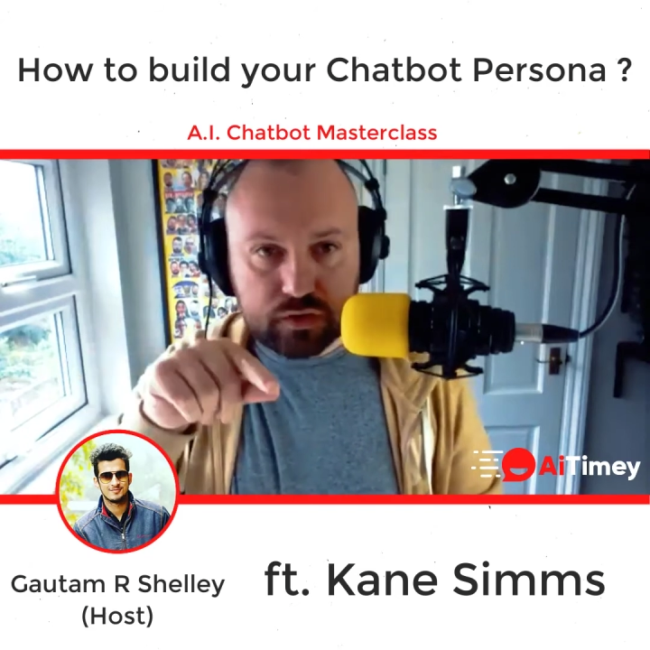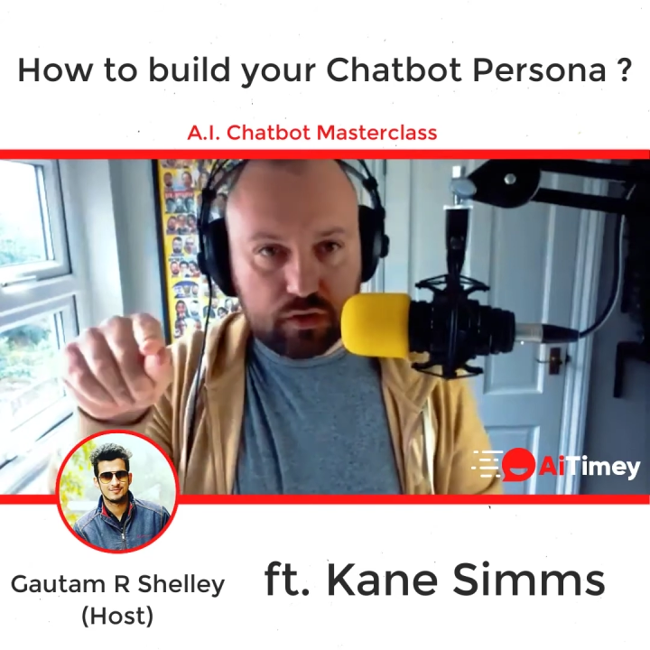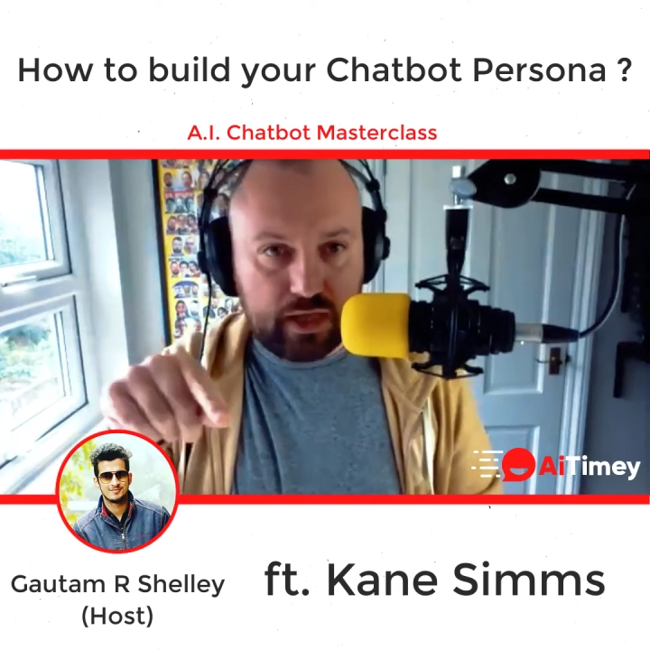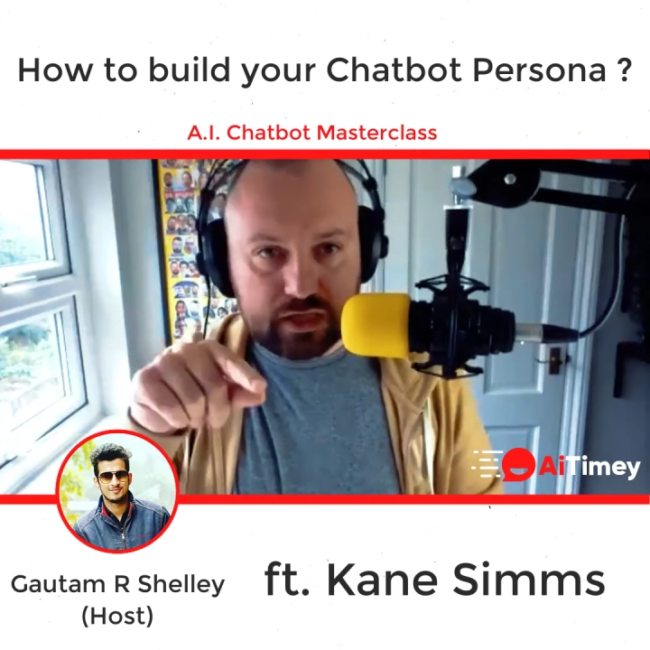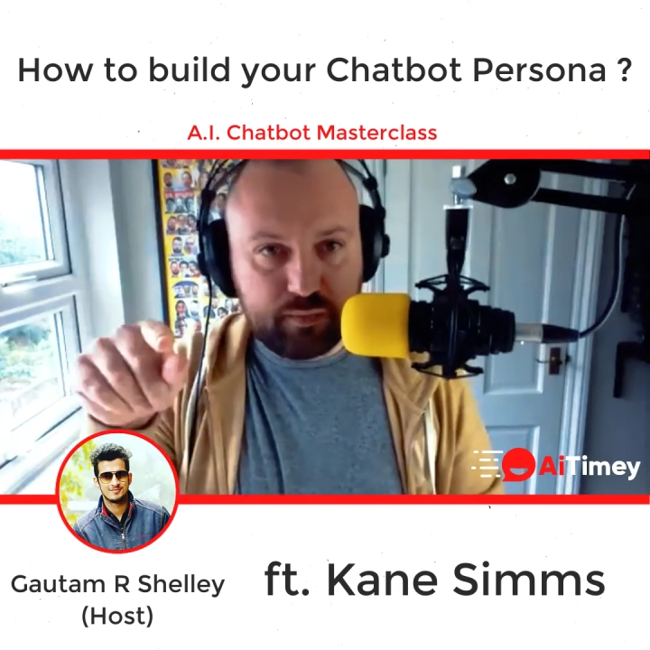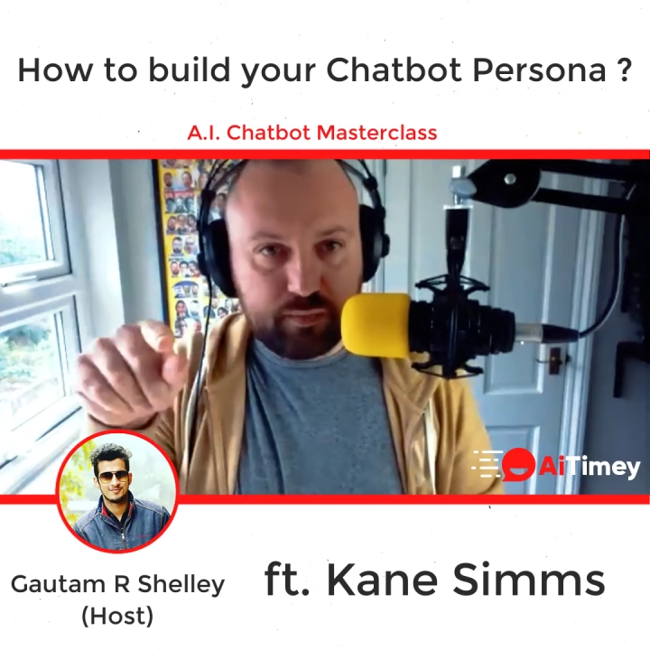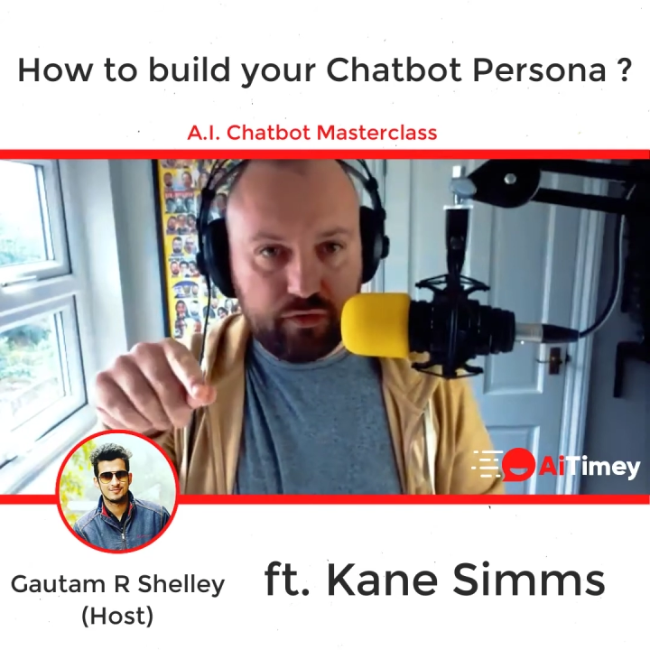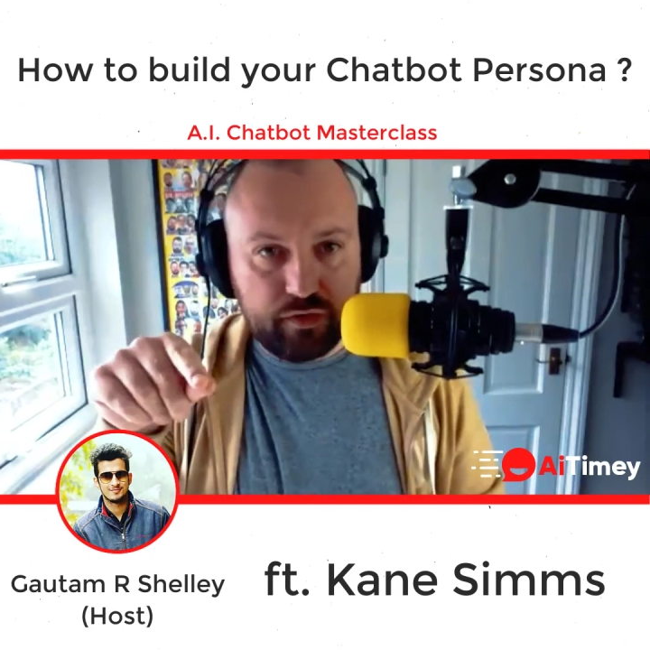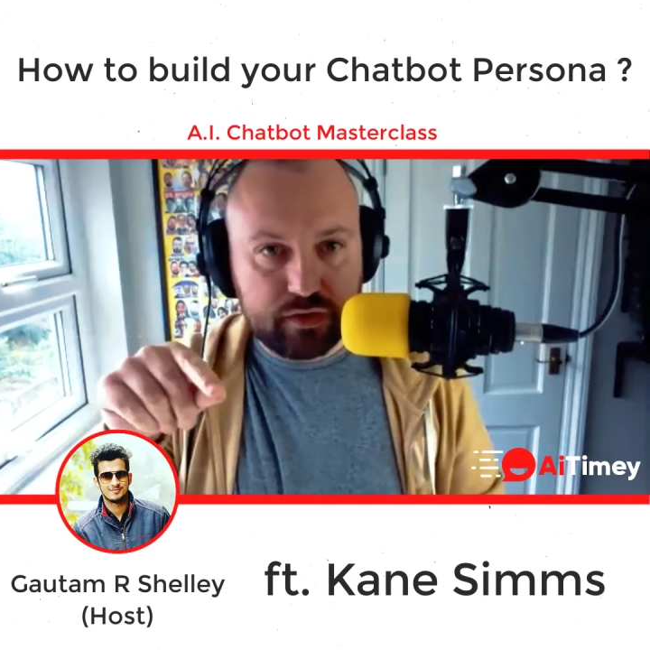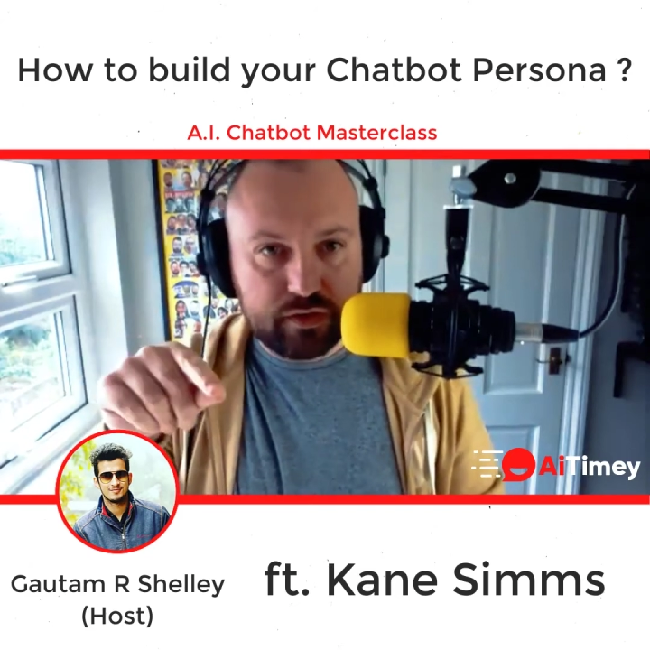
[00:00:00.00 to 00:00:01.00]
an
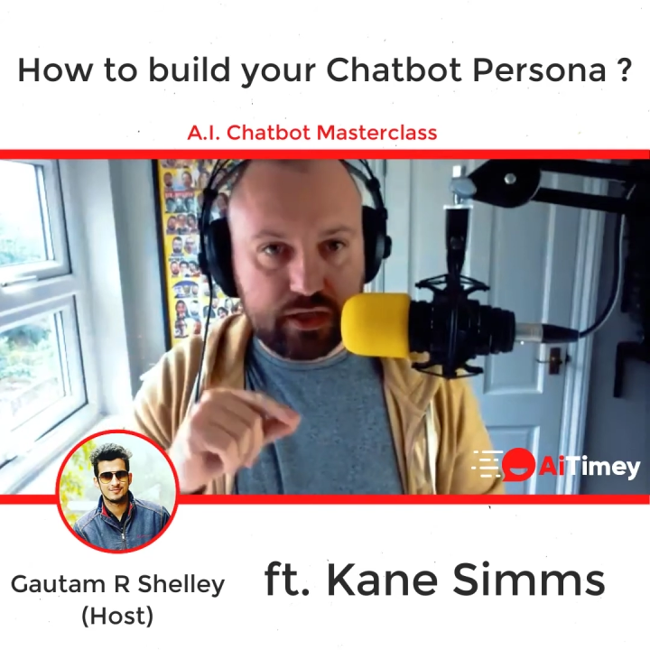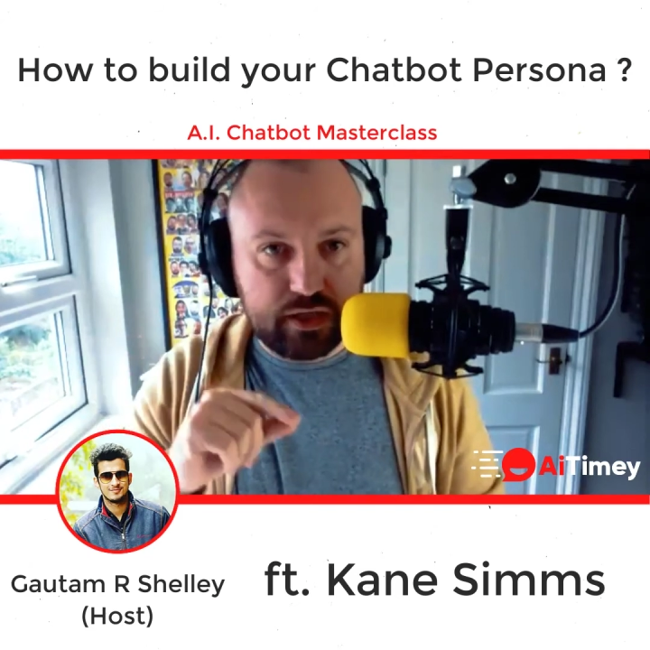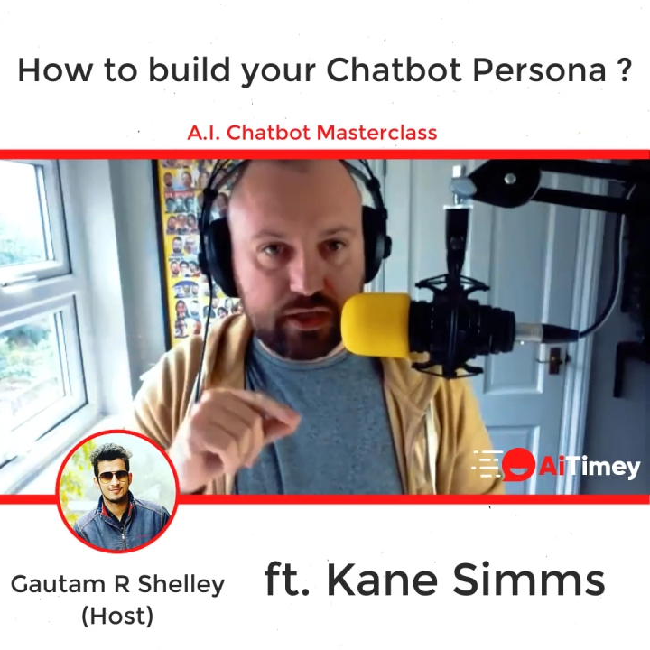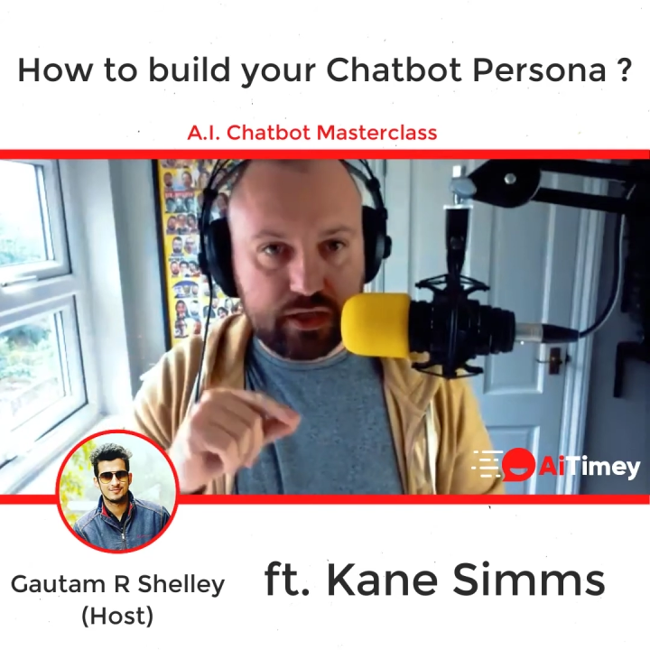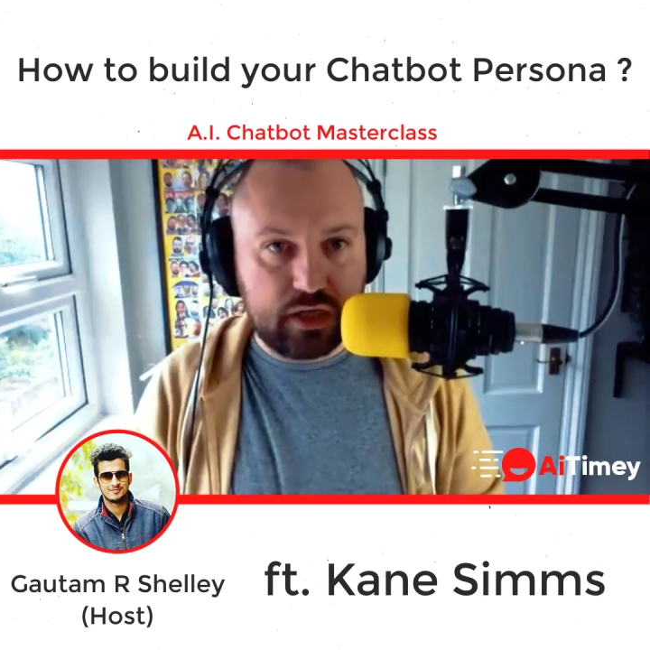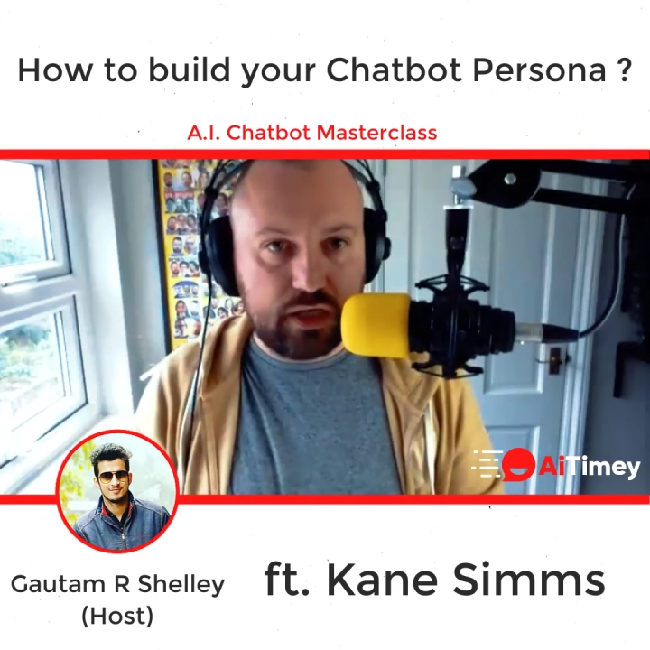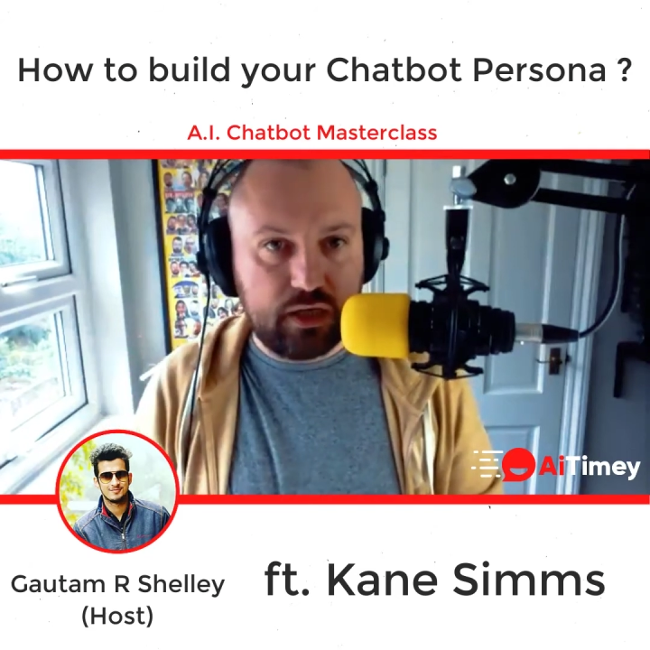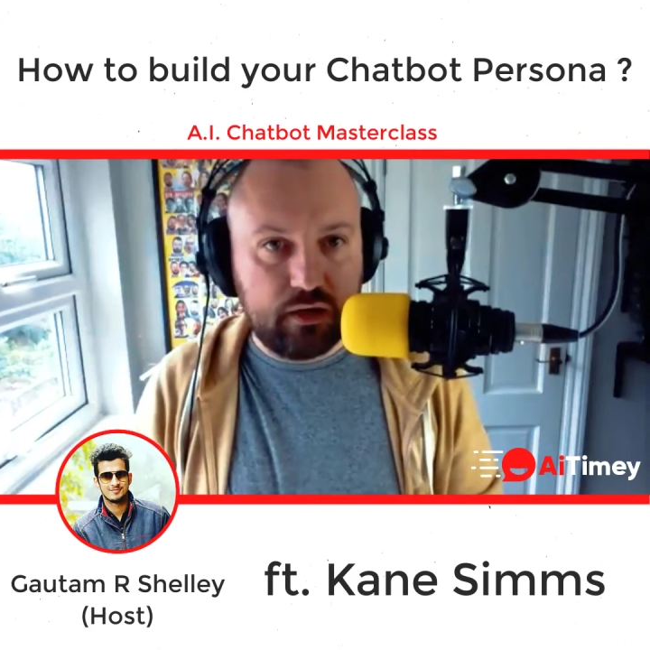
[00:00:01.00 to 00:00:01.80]
experience, it'll say,